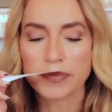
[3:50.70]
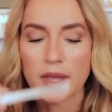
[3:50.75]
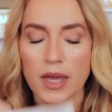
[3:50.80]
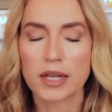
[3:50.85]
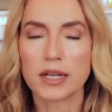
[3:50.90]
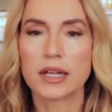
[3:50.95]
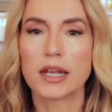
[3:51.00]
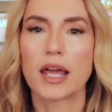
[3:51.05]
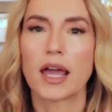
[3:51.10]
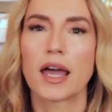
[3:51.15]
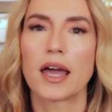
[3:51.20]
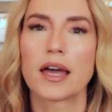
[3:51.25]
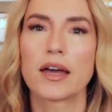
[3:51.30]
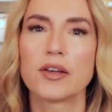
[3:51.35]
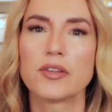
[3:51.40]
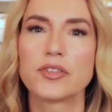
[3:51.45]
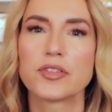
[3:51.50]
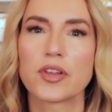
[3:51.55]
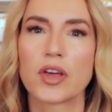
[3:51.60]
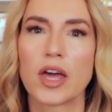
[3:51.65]
And it
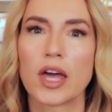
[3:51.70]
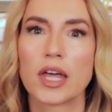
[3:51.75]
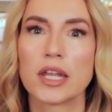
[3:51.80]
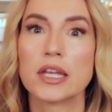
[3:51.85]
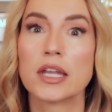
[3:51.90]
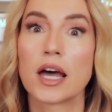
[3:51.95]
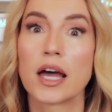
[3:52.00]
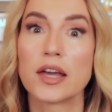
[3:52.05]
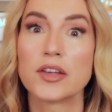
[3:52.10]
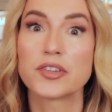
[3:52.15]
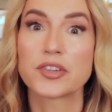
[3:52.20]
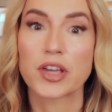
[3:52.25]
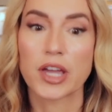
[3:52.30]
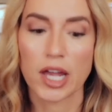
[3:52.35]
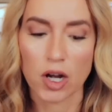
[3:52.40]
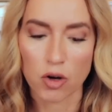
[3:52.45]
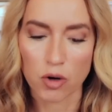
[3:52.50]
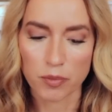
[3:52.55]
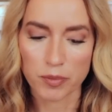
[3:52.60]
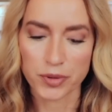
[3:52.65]
has a nice
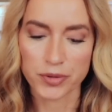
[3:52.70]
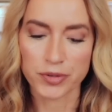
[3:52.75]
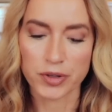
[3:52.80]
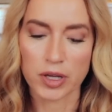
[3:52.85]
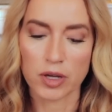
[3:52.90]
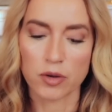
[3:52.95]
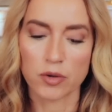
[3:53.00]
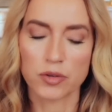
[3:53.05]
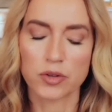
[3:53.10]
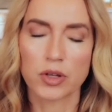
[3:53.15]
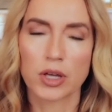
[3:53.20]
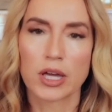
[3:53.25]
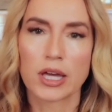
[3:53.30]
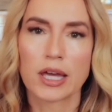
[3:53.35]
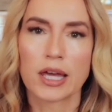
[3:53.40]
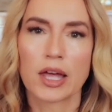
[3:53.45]
caramel note